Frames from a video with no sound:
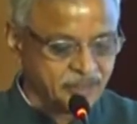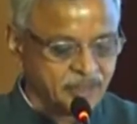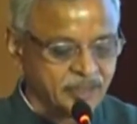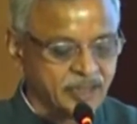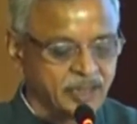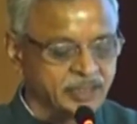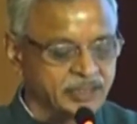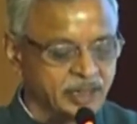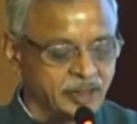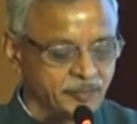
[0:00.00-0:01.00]
Really, it's
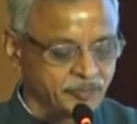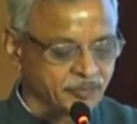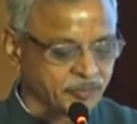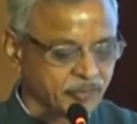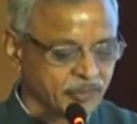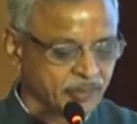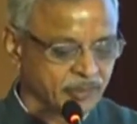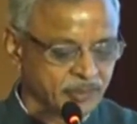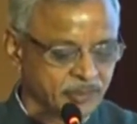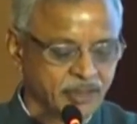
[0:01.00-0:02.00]
a
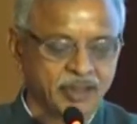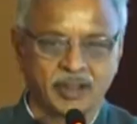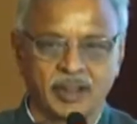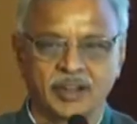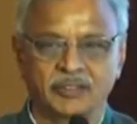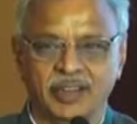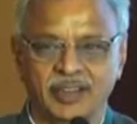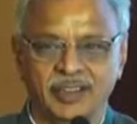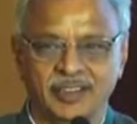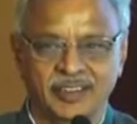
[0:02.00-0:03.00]
kind of red
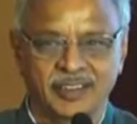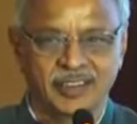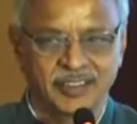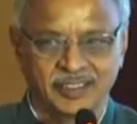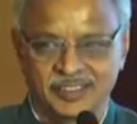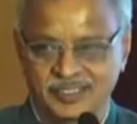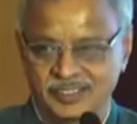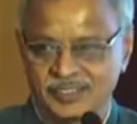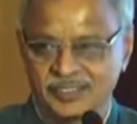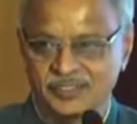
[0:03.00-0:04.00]
letter day
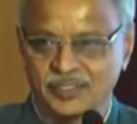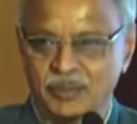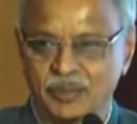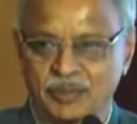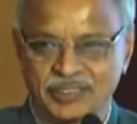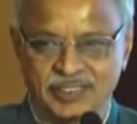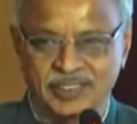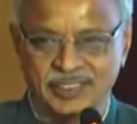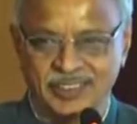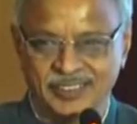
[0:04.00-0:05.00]
for me
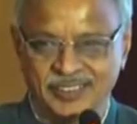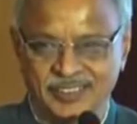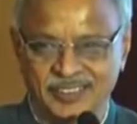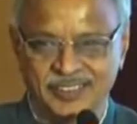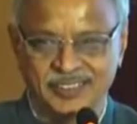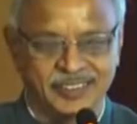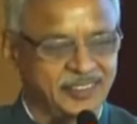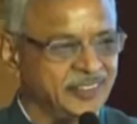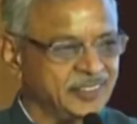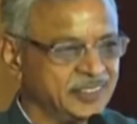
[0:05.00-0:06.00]
personally in
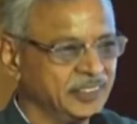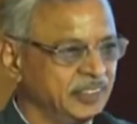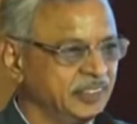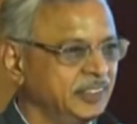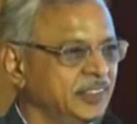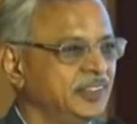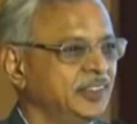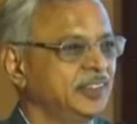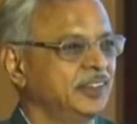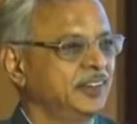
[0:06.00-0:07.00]
this journey.
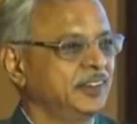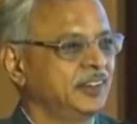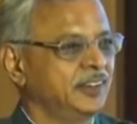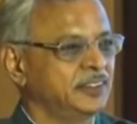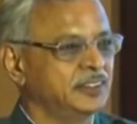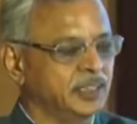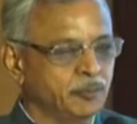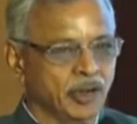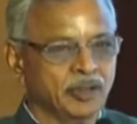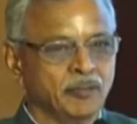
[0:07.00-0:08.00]
It's an
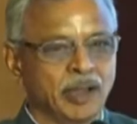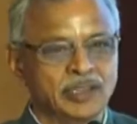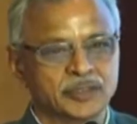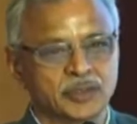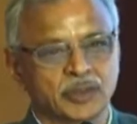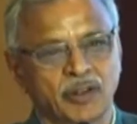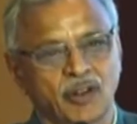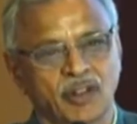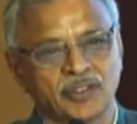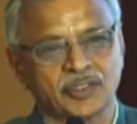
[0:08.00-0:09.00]
important milestone
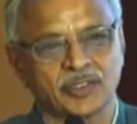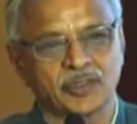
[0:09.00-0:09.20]
crossed